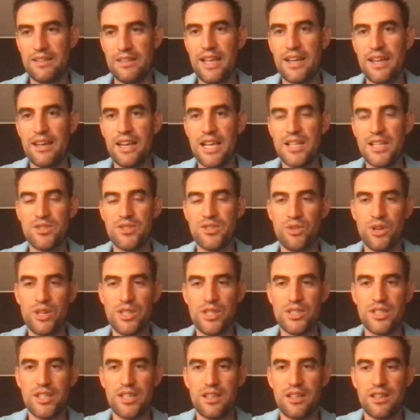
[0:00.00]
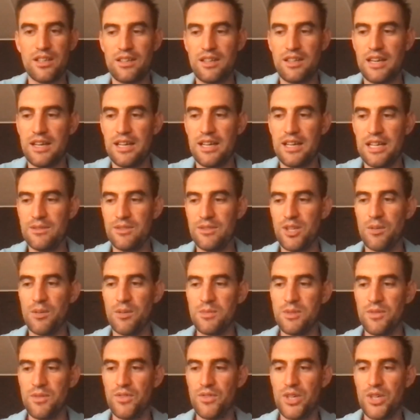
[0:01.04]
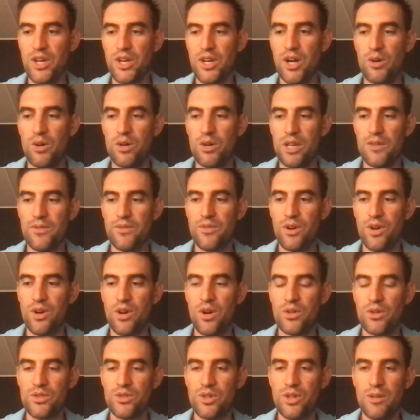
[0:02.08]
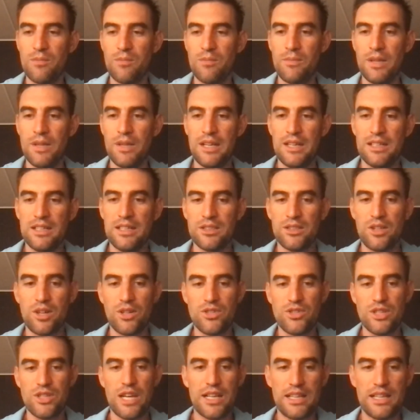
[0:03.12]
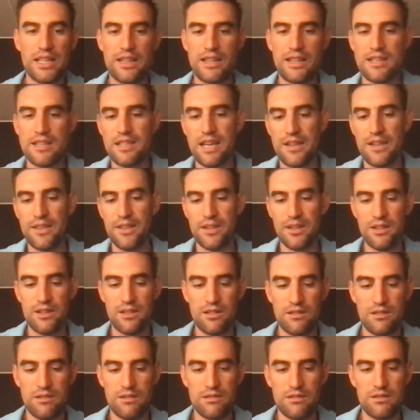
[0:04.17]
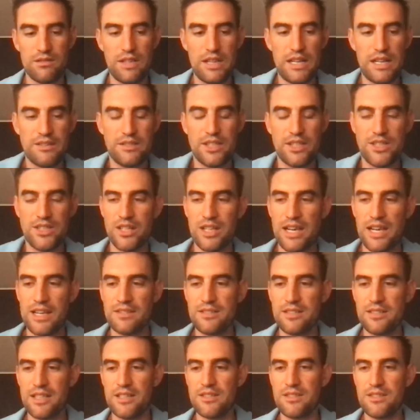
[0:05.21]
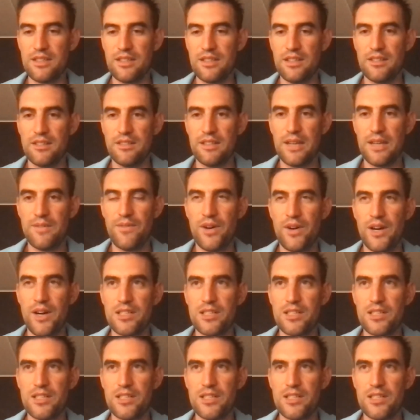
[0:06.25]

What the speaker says: less risk in terms of if you're going to holding it for the long term. Not saying that there's other digital assets in the DeFi